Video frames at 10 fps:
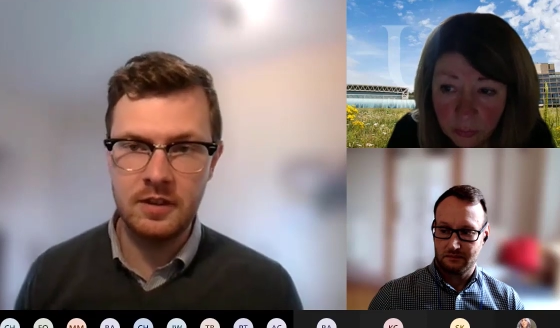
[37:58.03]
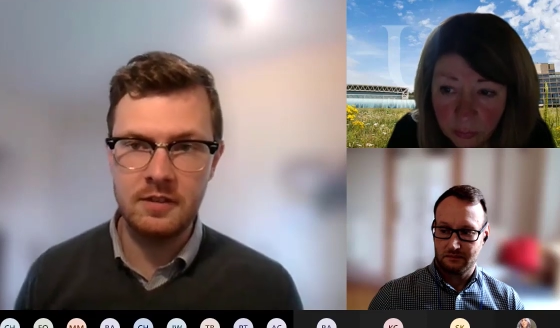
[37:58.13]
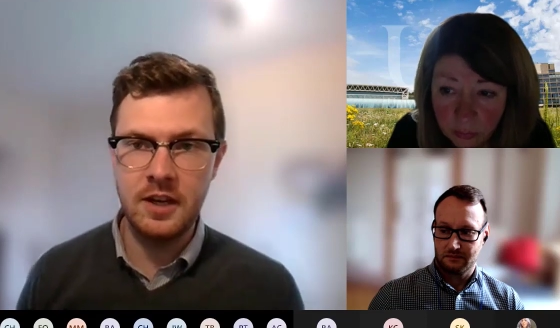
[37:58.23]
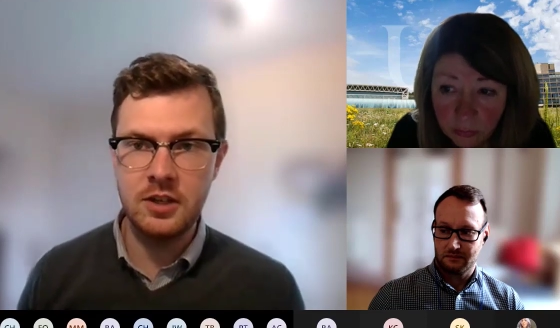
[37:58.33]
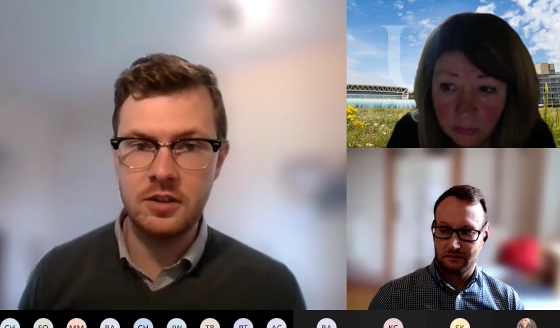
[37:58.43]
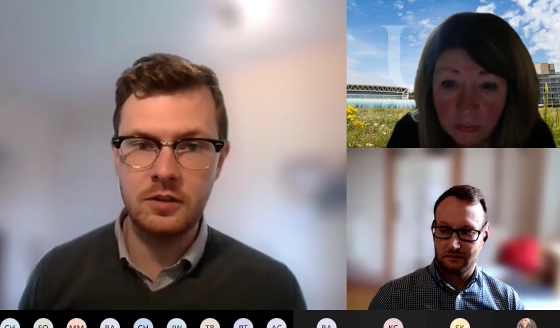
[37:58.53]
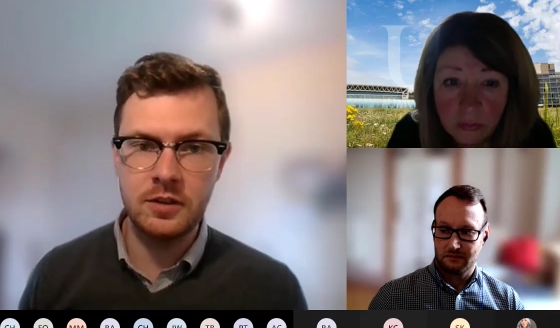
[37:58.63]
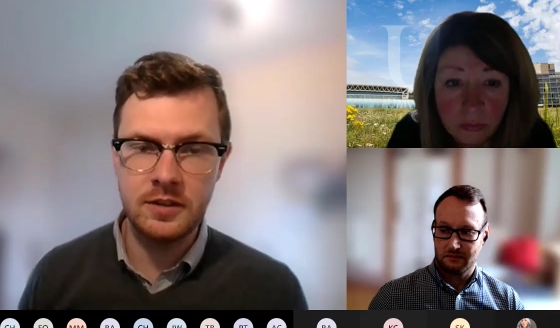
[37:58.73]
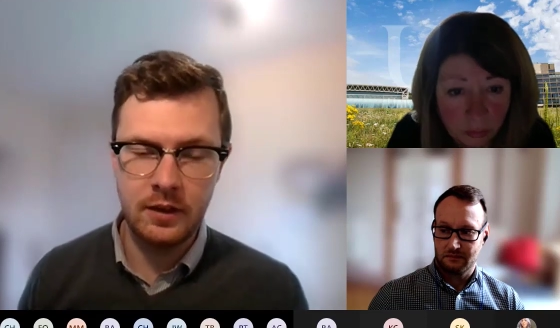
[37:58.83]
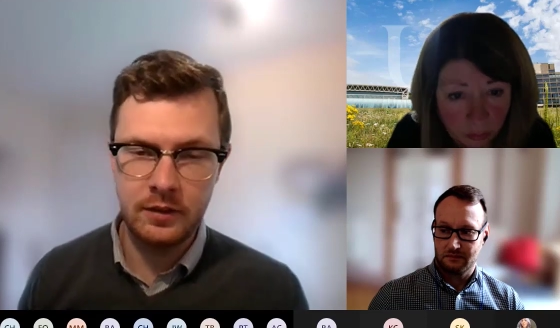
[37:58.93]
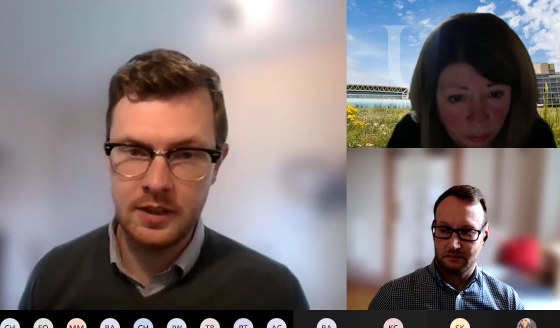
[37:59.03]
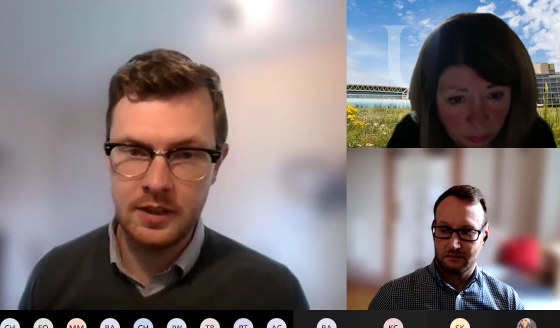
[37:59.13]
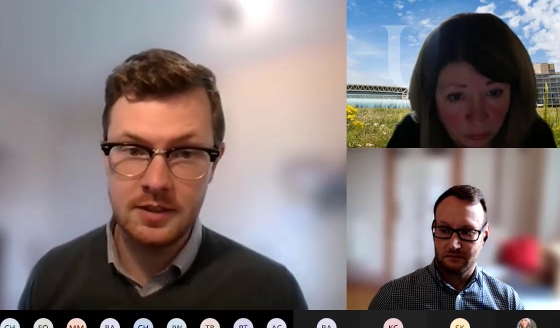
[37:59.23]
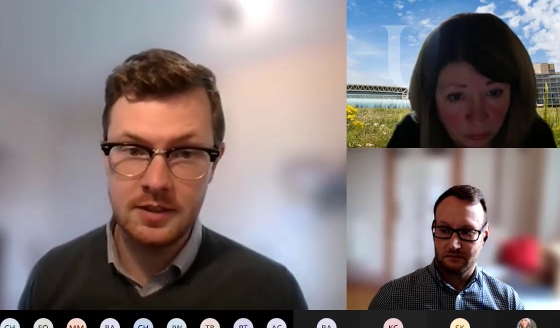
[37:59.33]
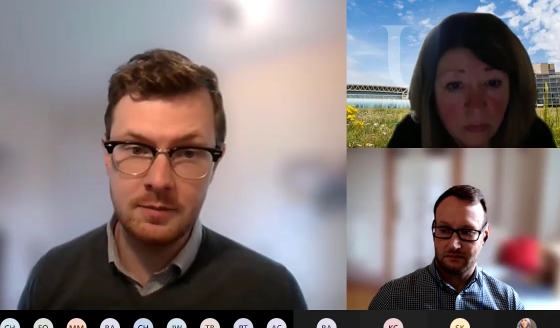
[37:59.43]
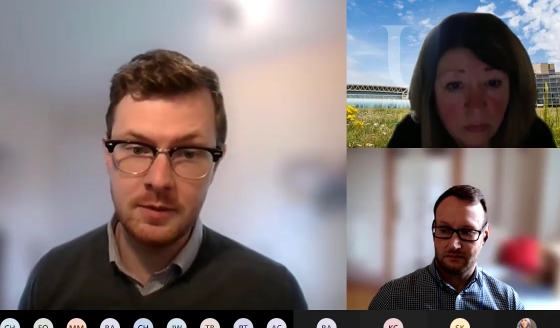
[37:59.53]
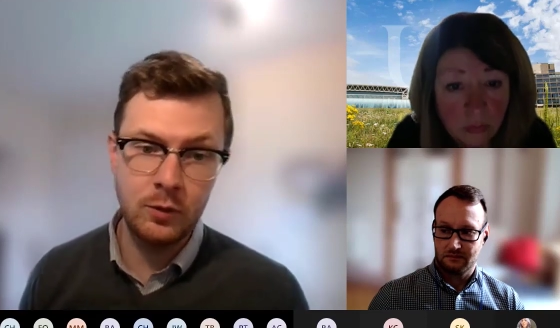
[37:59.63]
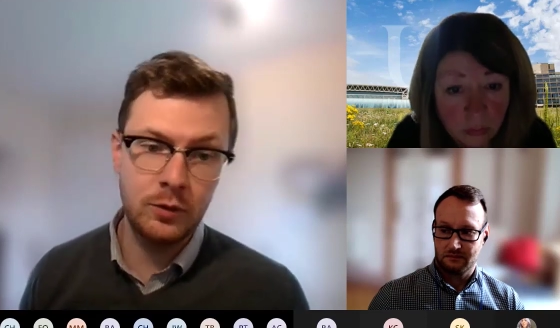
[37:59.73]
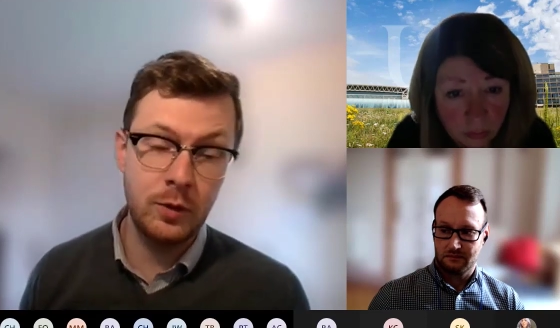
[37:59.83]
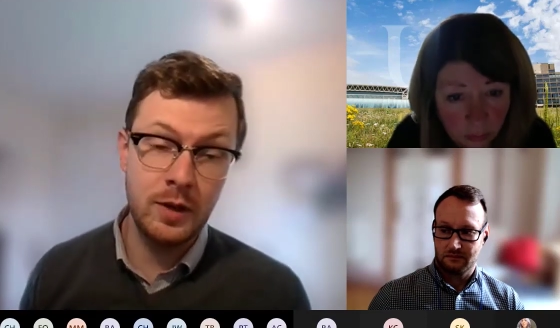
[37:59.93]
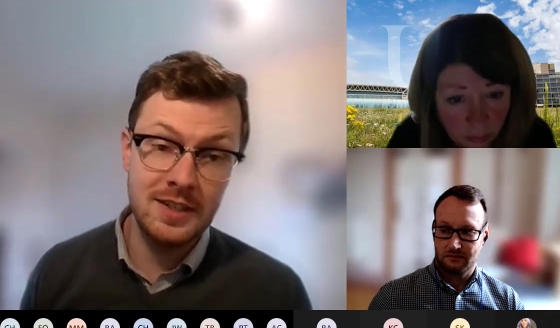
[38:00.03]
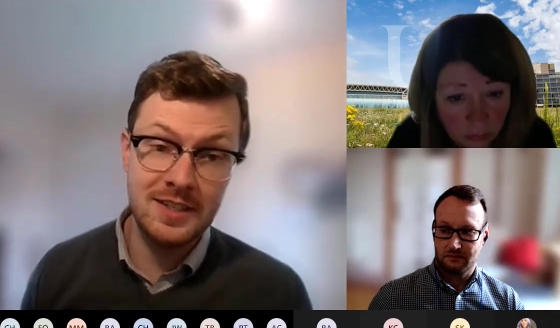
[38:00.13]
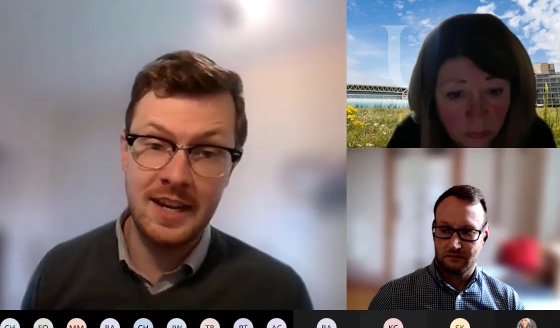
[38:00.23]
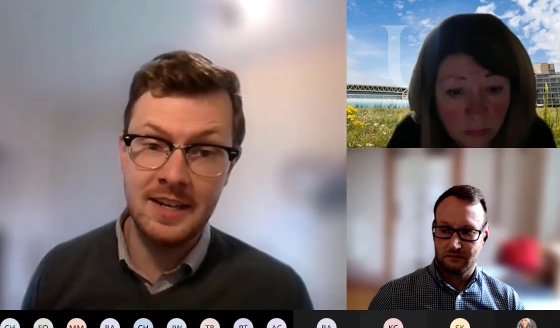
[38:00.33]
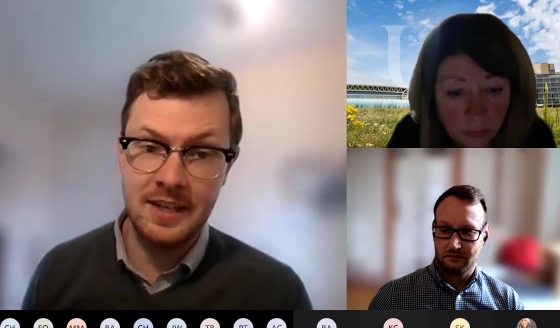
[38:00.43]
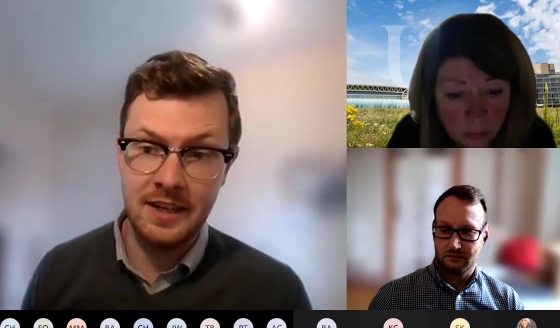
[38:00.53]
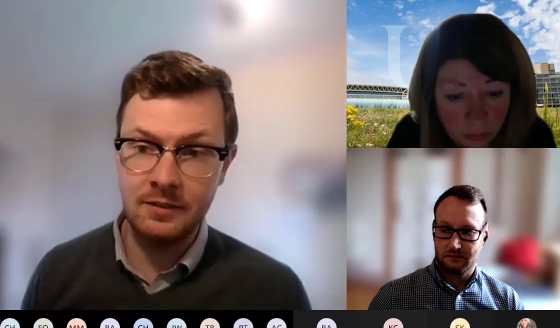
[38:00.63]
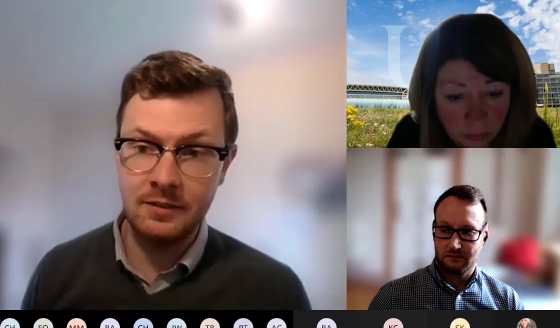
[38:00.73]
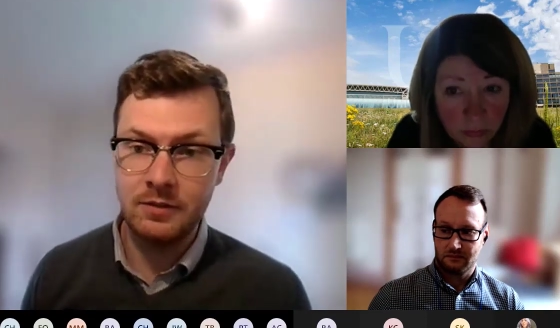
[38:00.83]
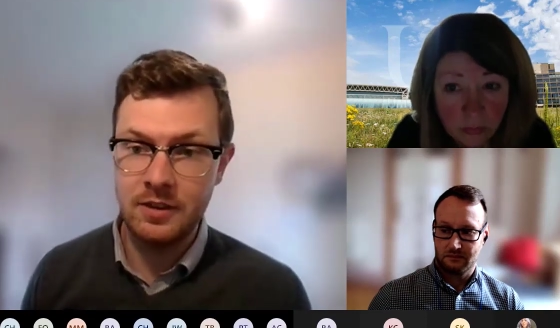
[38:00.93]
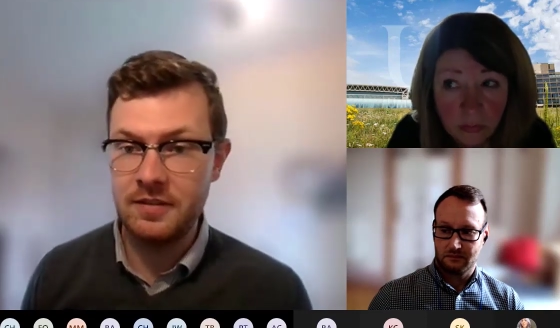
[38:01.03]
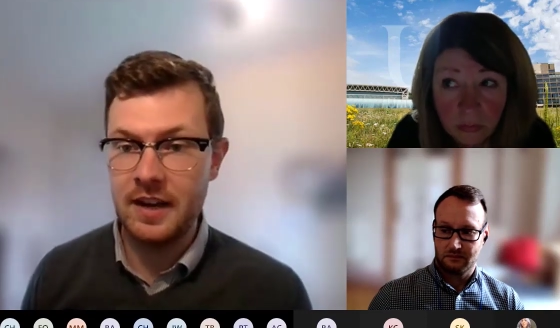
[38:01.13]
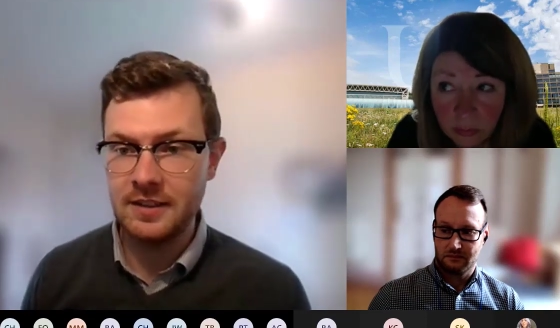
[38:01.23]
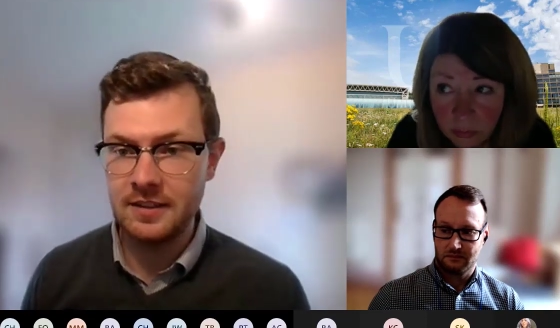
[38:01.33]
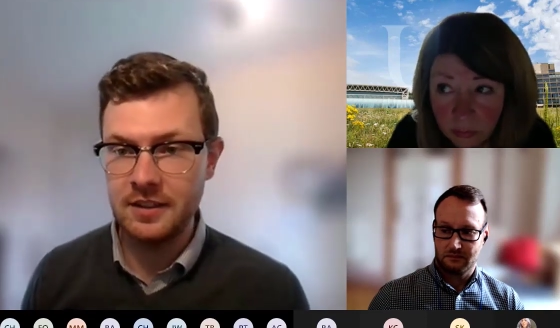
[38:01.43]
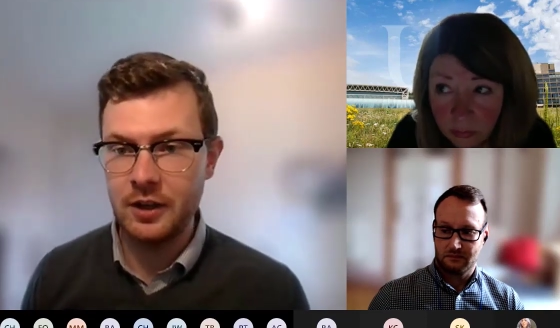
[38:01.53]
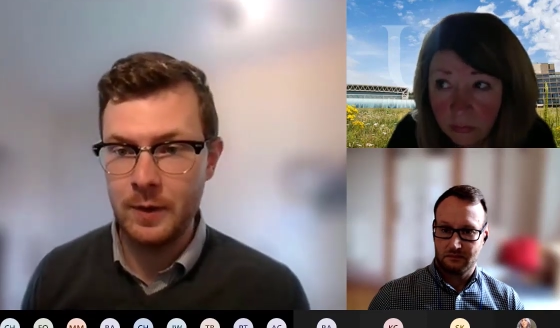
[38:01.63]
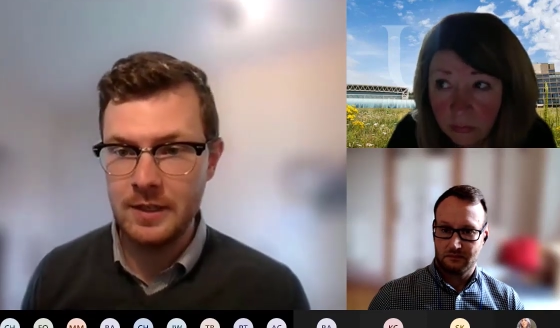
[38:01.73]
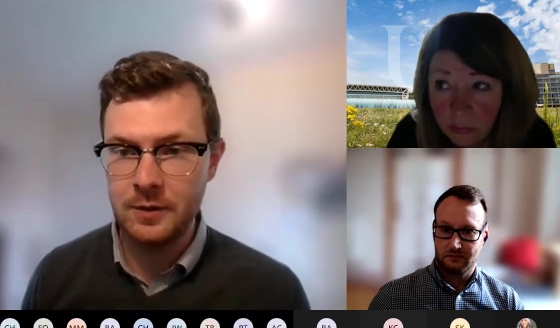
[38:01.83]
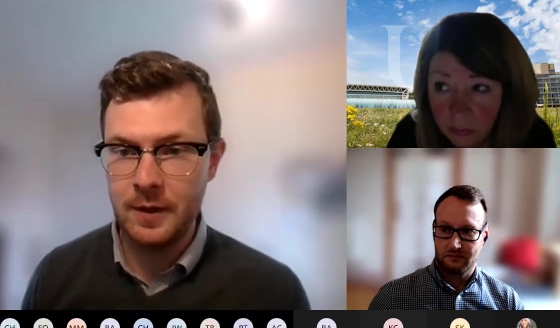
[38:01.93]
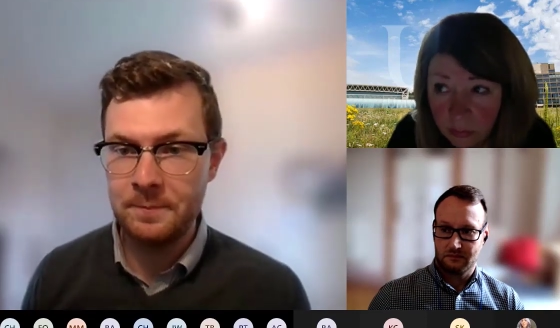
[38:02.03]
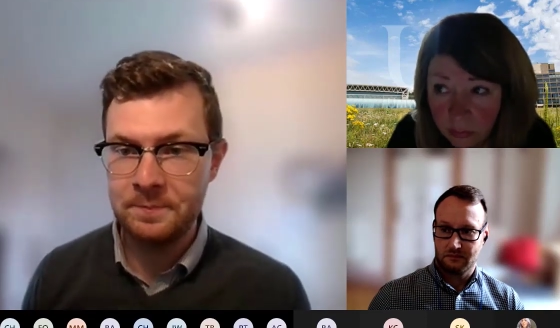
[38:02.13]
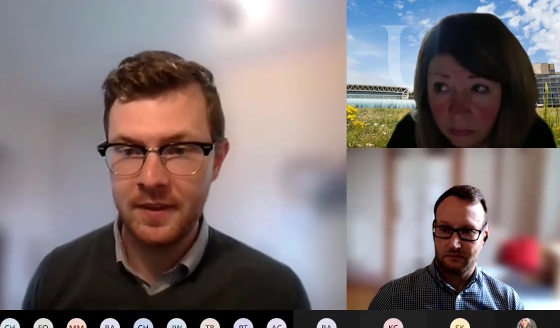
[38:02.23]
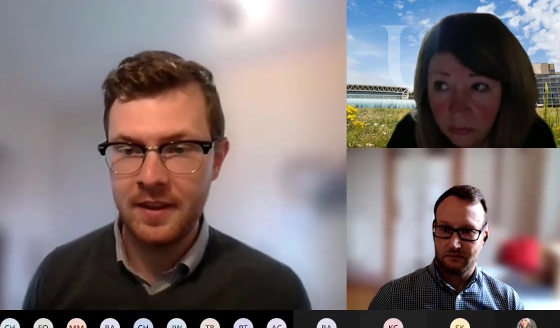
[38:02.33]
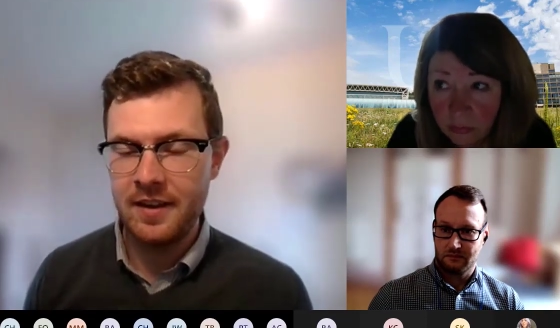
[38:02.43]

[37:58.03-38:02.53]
Speaker 1: of innovation across the healthcare system and also understanding the factors that go into it